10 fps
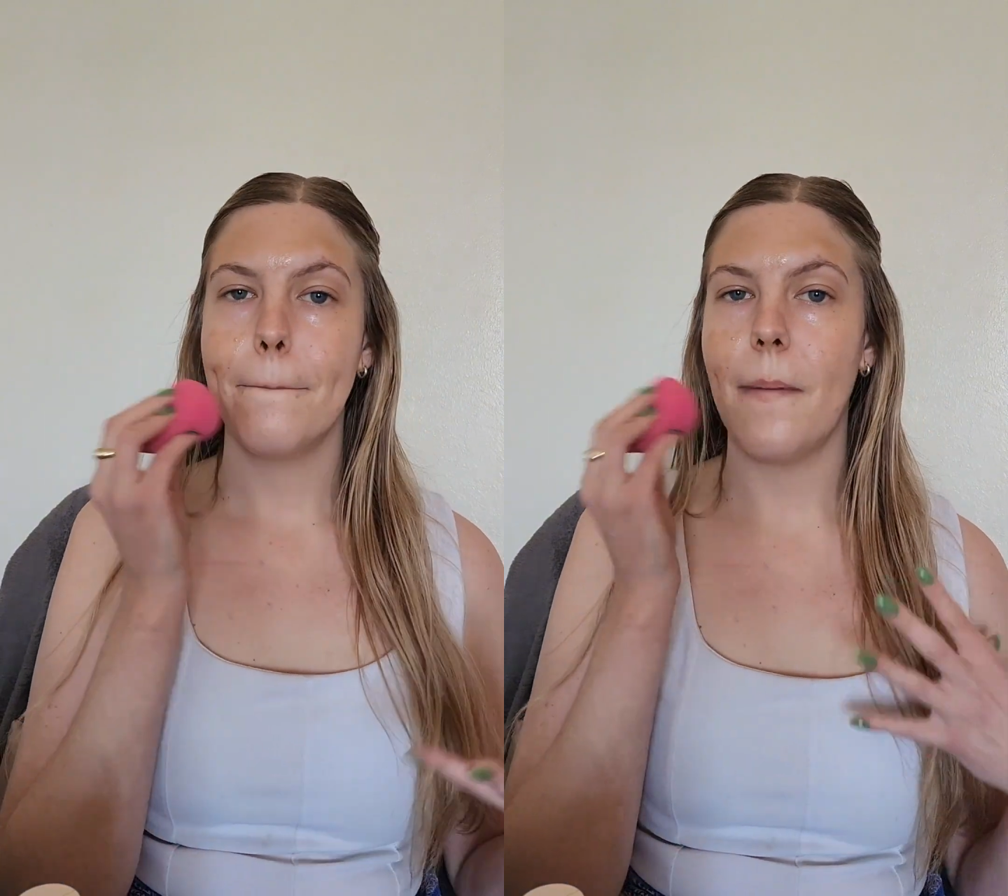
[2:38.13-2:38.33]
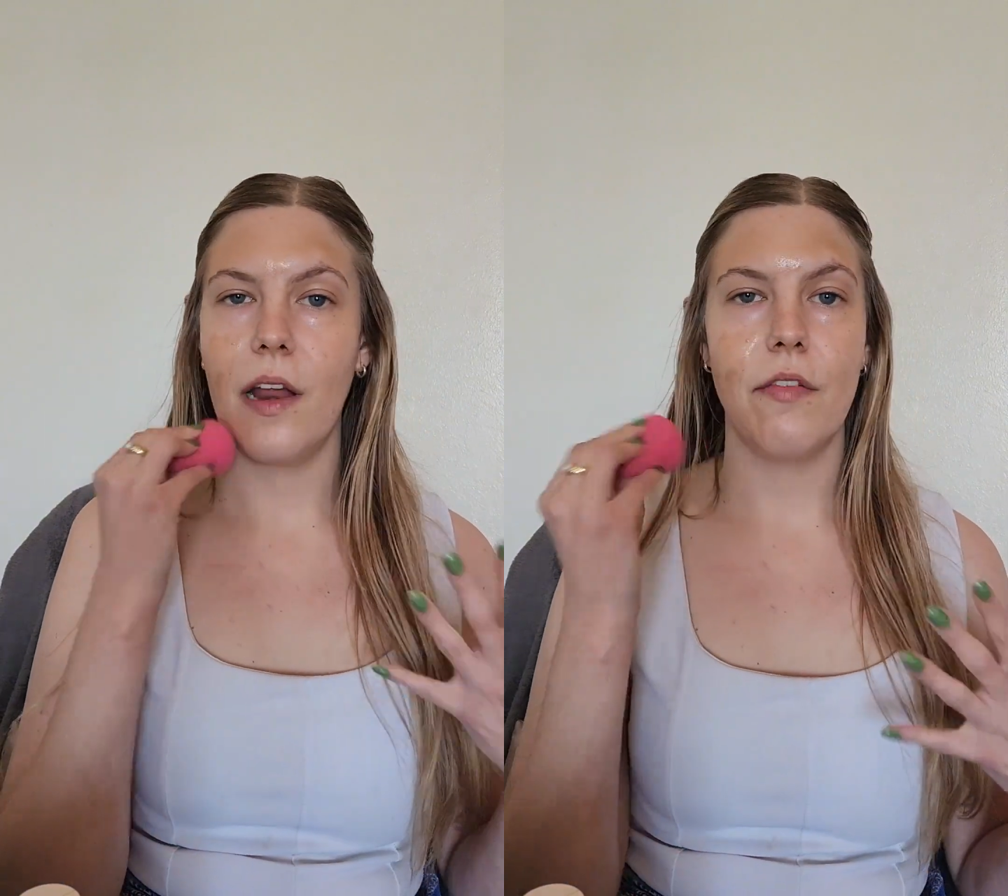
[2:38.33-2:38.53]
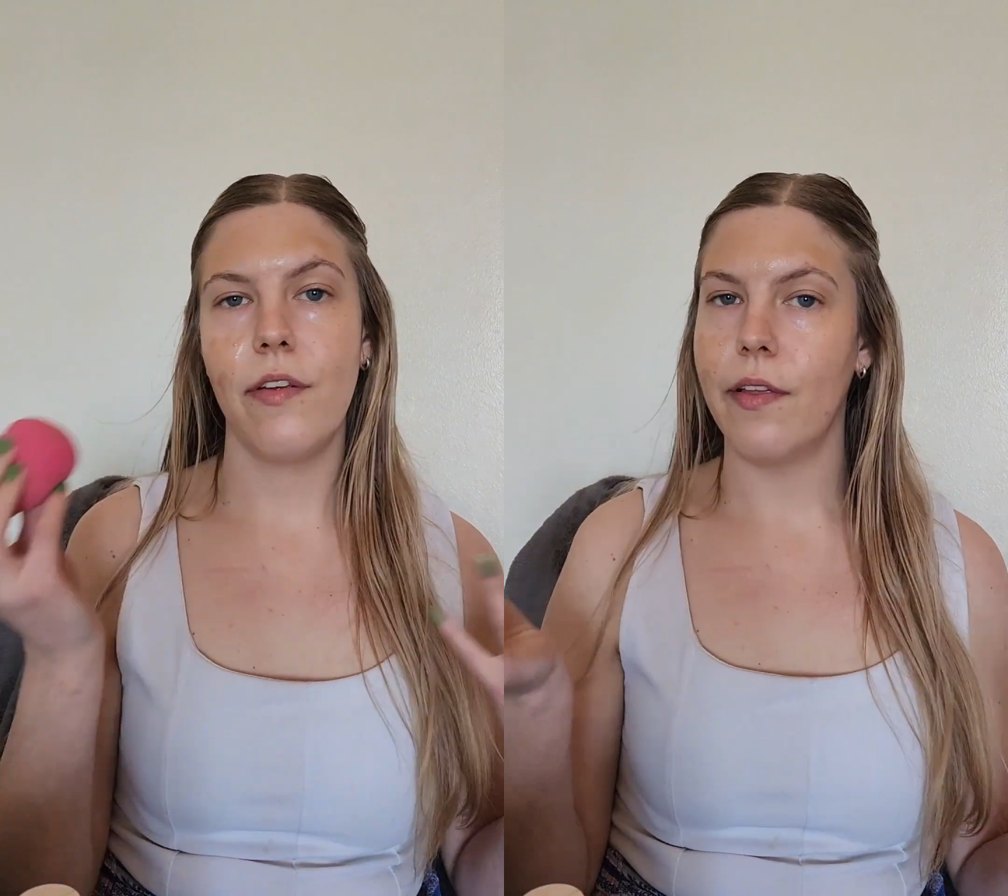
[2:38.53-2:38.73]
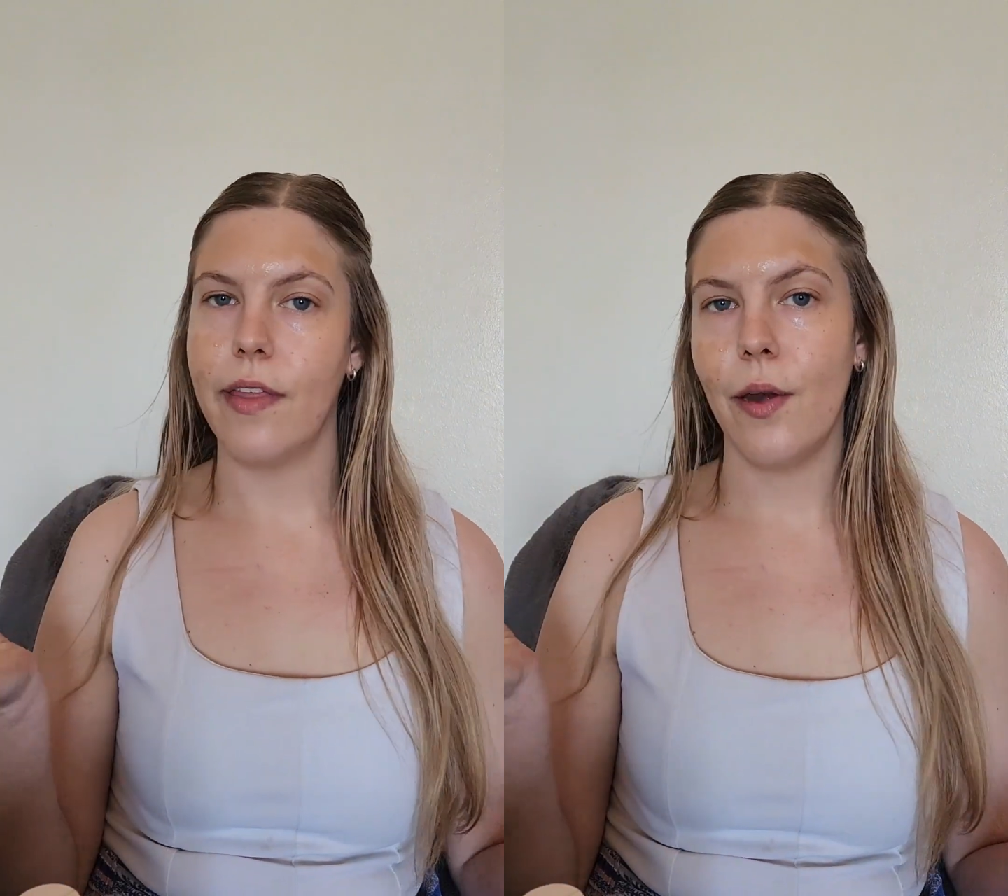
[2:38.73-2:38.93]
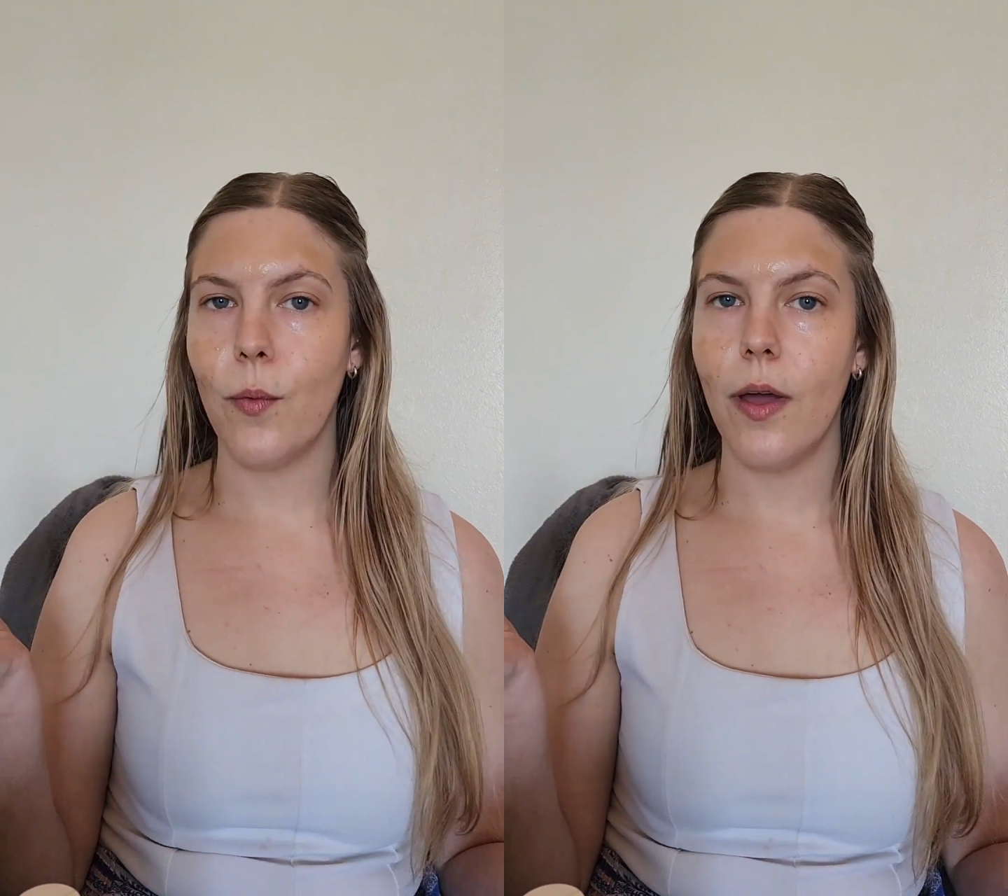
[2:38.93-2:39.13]
might feel
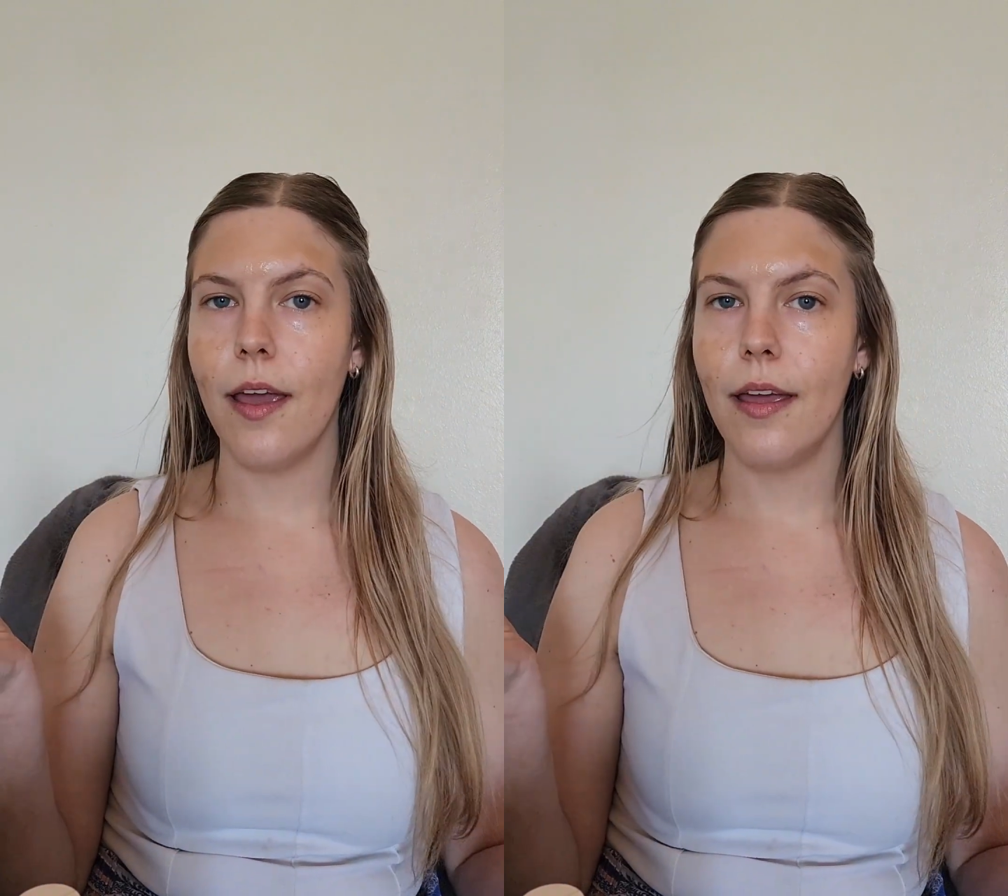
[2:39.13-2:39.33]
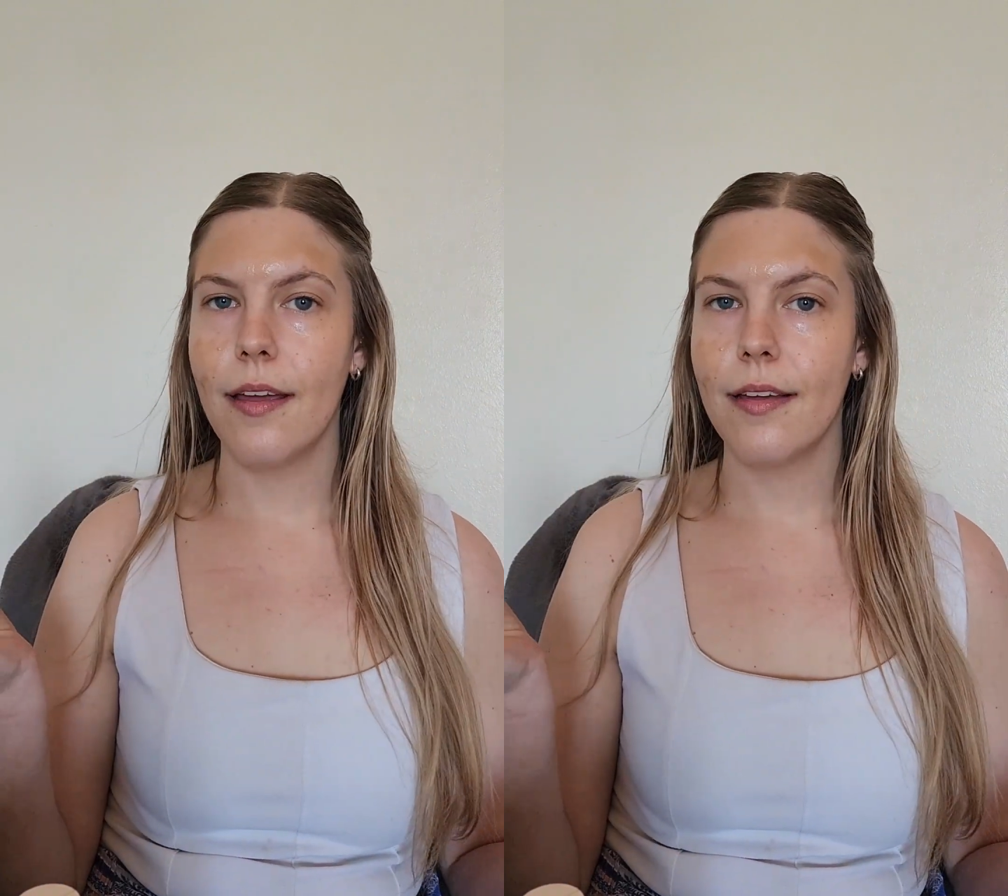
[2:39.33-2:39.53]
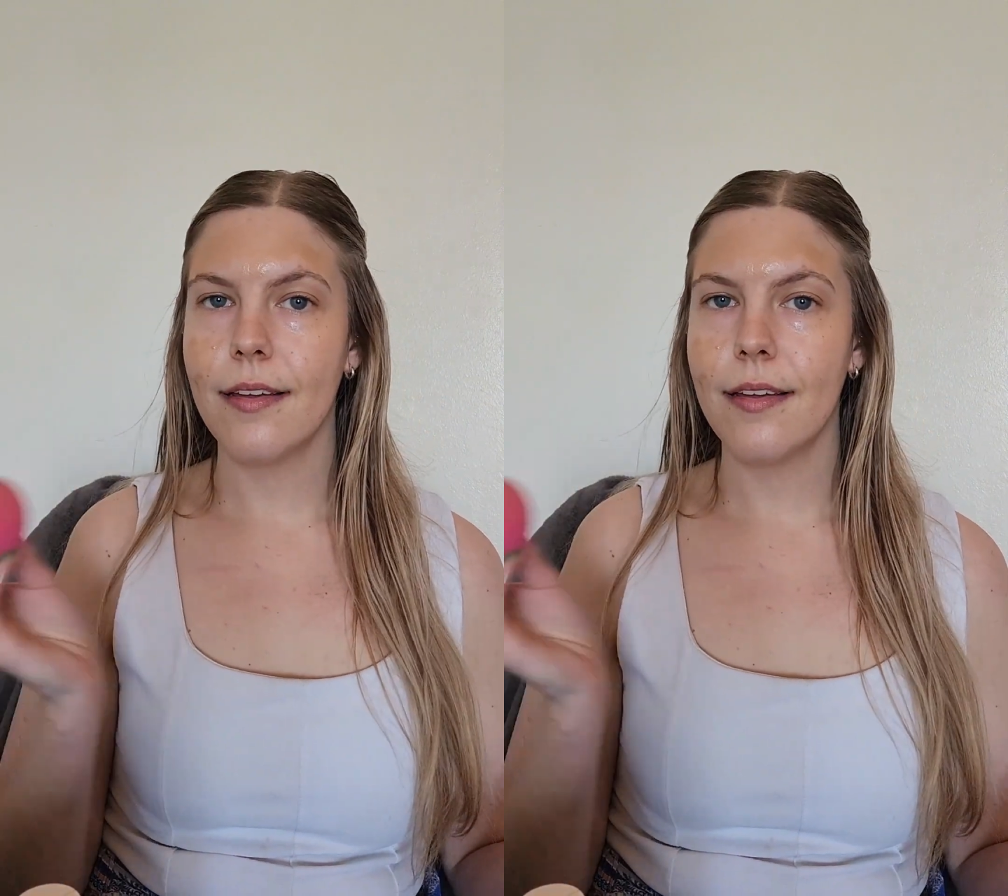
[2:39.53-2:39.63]
that way.